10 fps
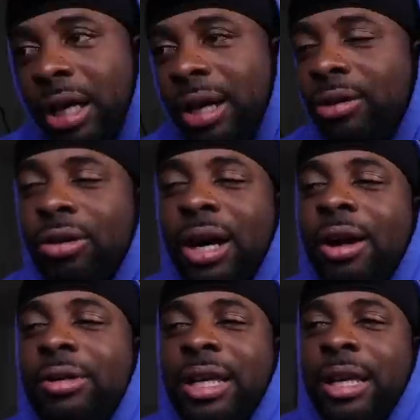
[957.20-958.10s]
I don't know
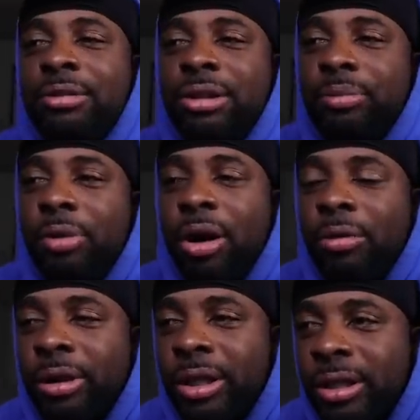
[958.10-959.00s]
how it came to the part
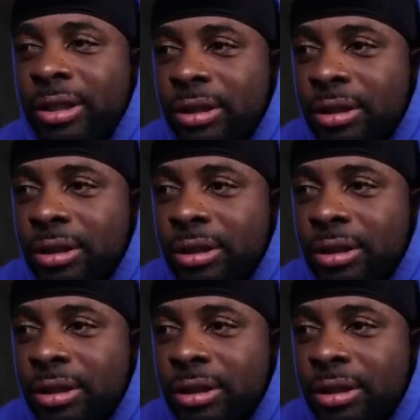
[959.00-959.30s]
where